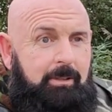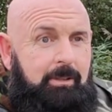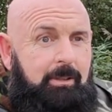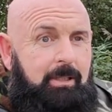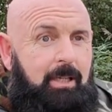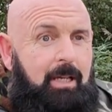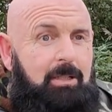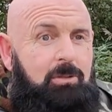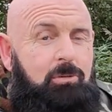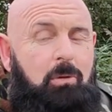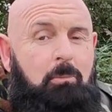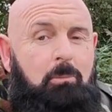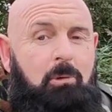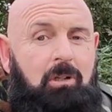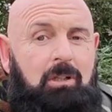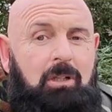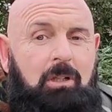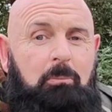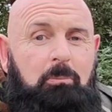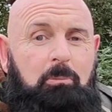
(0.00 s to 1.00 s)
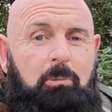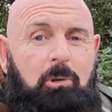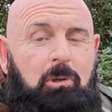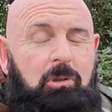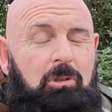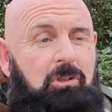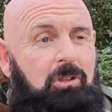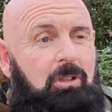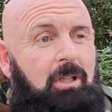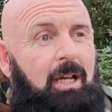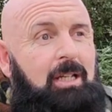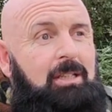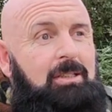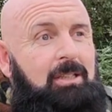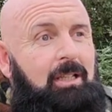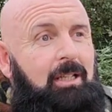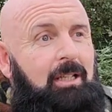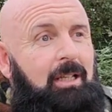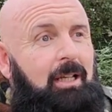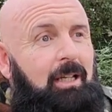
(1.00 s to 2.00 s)
Yeah, so I'm on the Birch, guys,
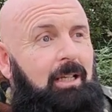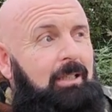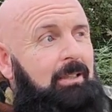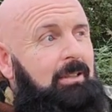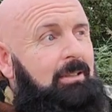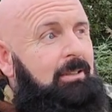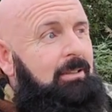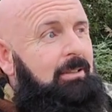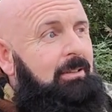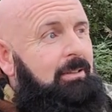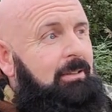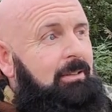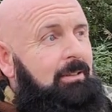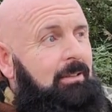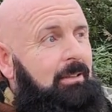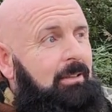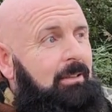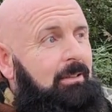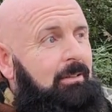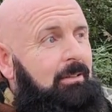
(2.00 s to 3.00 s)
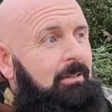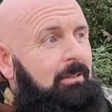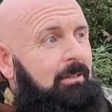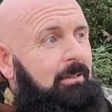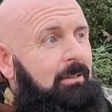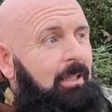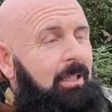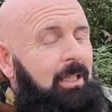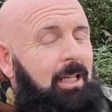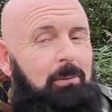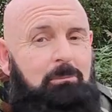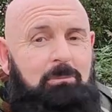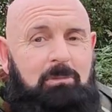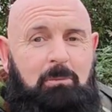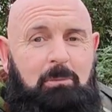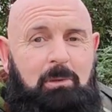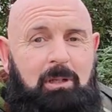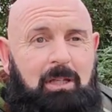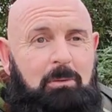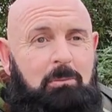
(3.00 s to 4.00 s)
and I aim to
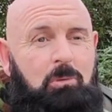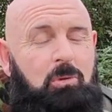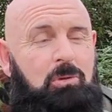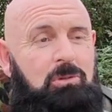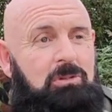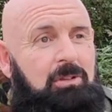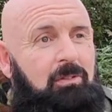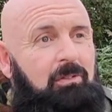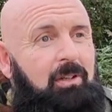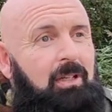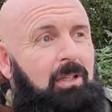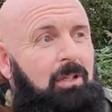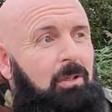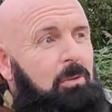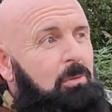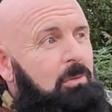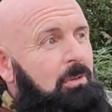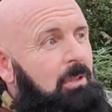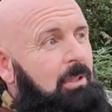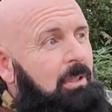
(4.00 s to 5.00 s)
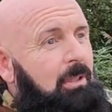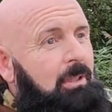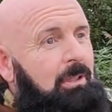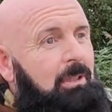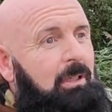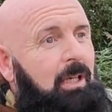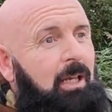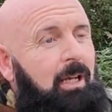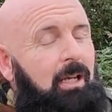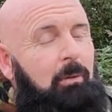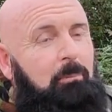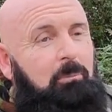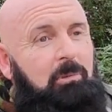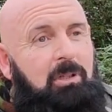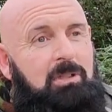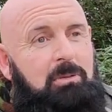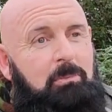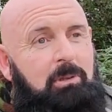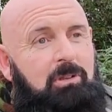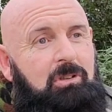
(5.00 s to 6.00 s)
make the most of it, you know, get up here
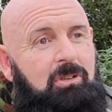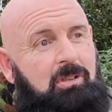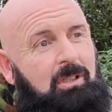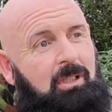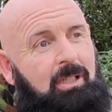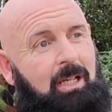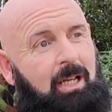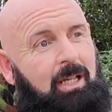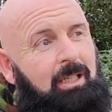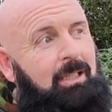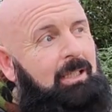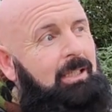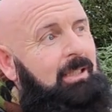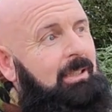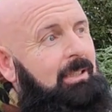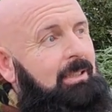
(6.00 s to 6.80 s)
as much as I can.